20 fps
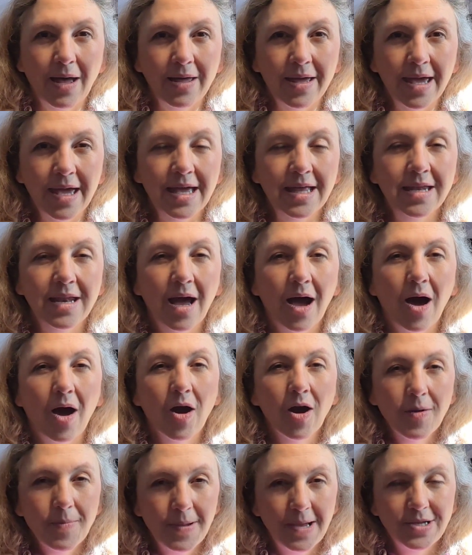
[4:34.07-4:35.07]
In
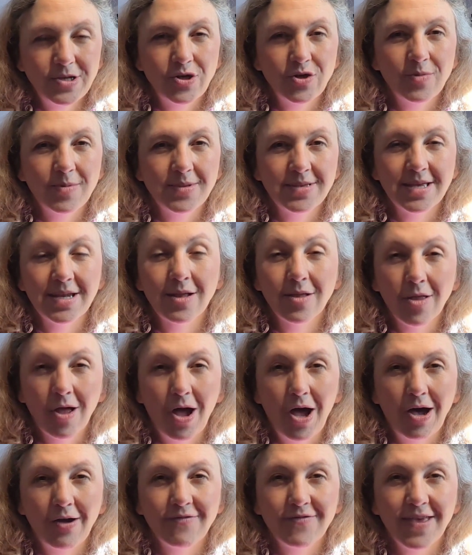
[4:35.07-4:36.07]
our bedroom, it's in a
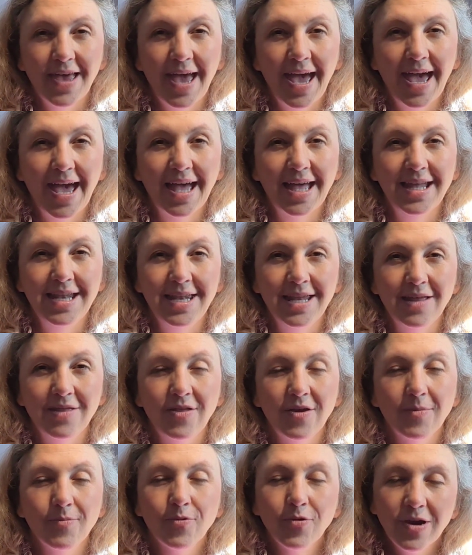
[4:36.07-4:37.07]
loft, and
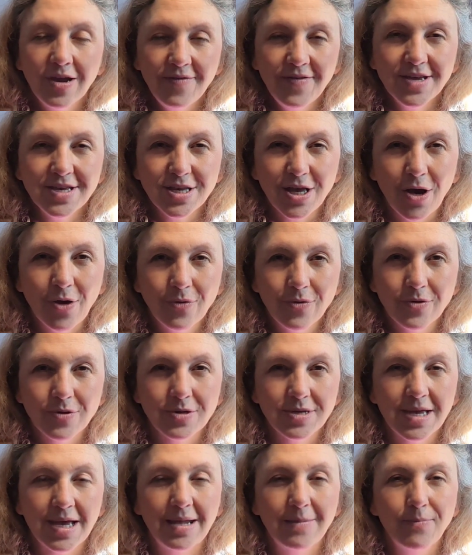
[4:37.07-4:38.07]
the previous
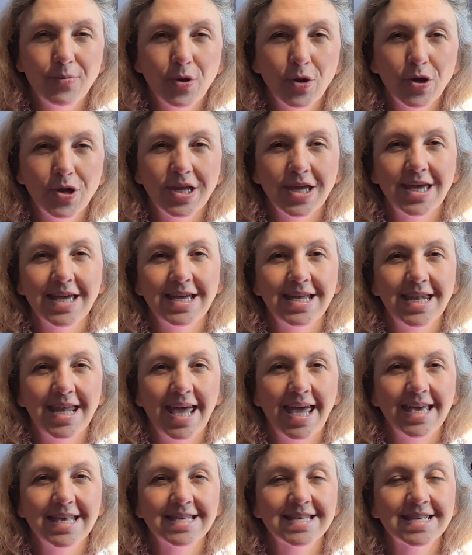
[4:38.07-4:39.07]
owners had put in
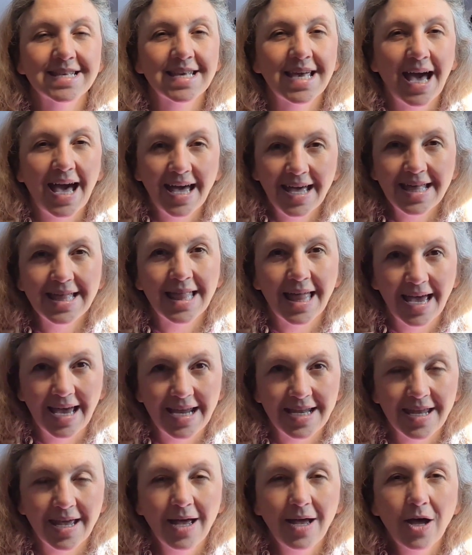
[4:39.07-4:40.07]
a
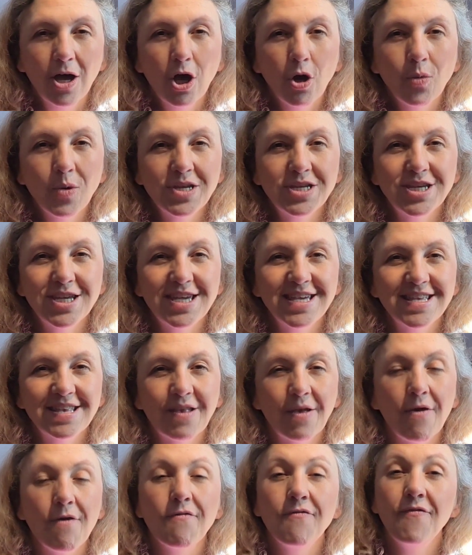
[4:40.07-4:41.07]
skylight, which is
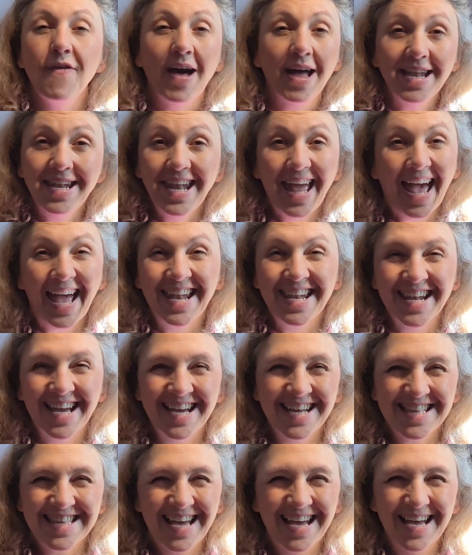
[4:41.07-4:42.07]
fun at
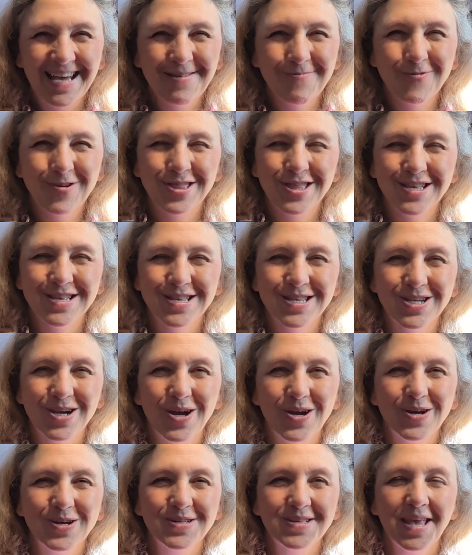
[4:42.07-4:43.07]
nighttime with the
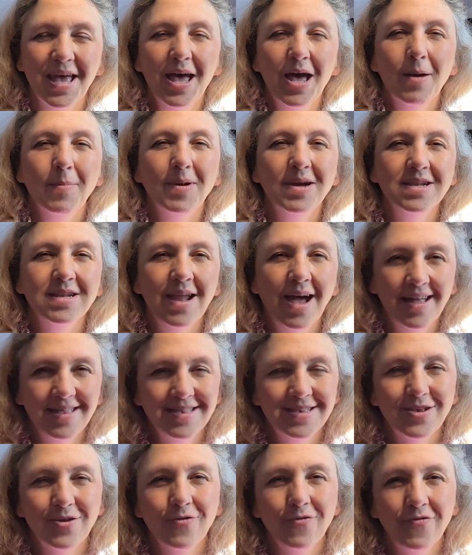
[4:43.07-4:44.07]
stars, but not
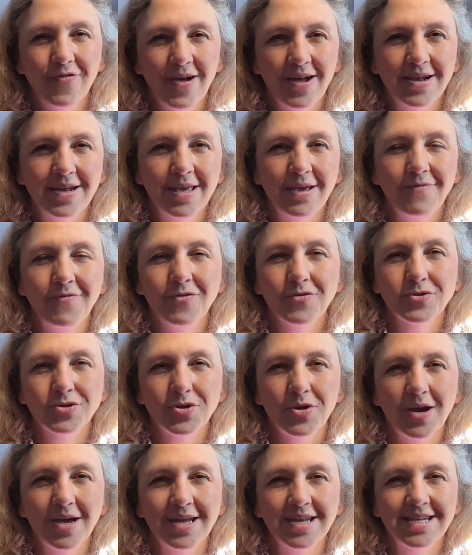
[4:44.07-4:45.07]
so fun if you're
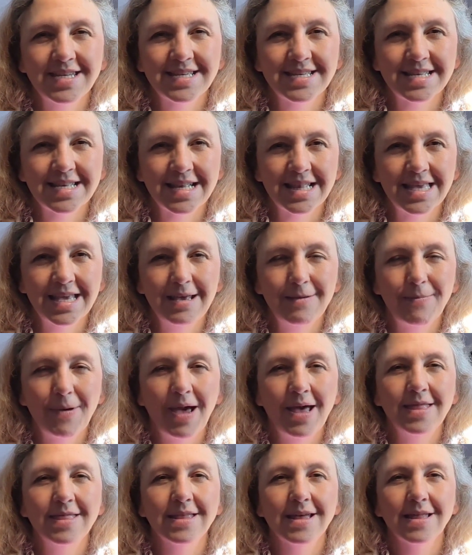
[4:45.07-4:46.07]
trying to sleep
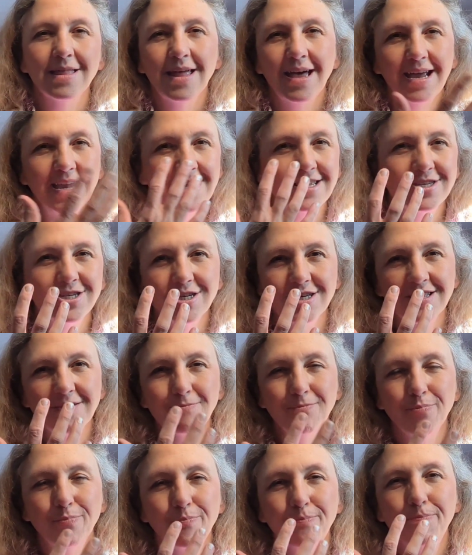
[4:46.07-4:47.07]
and the light is just
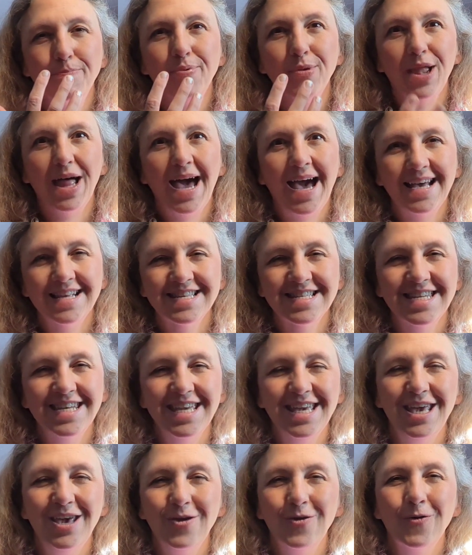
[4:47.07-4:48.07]

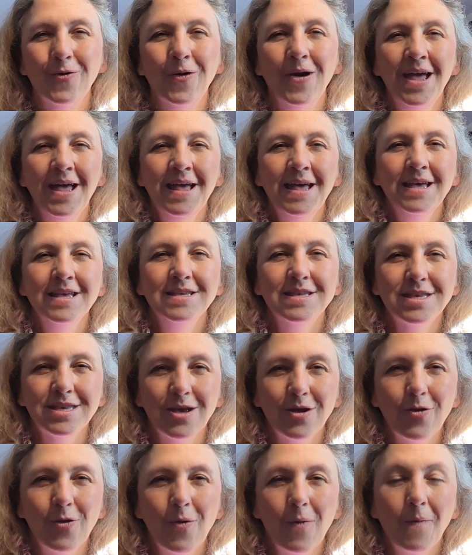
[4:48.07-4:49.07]
blasting you.
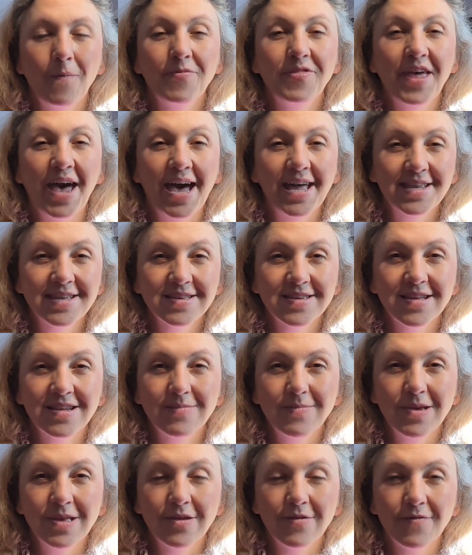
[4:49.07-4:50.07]
So that is going to
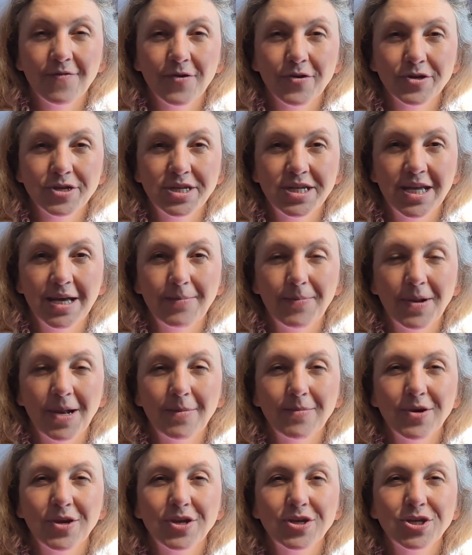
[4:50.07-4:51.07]
be the first tip, and
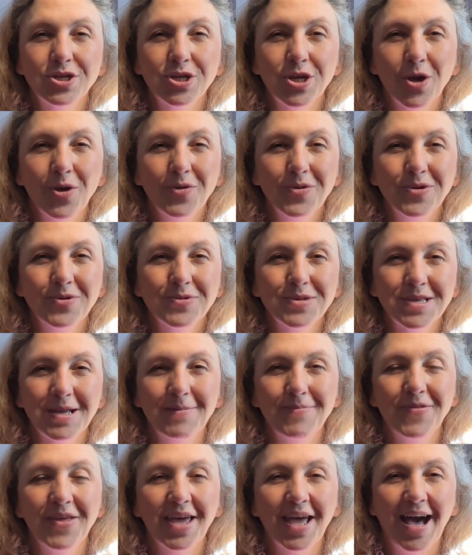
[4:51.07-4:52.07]
I'm going to show you
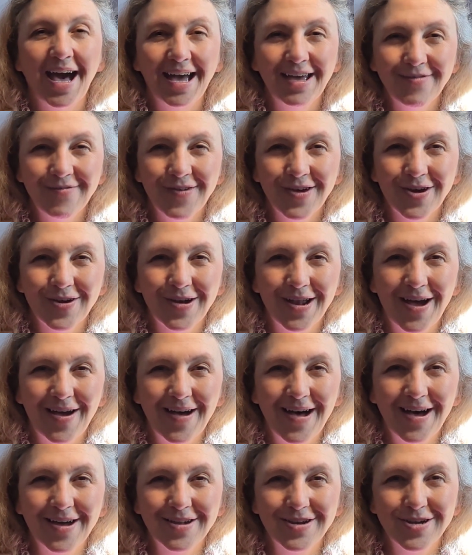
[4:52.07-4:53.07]
something I figured
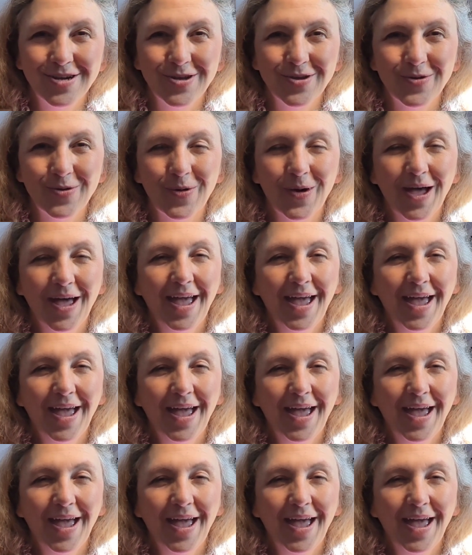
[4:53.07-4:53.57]
out how to do.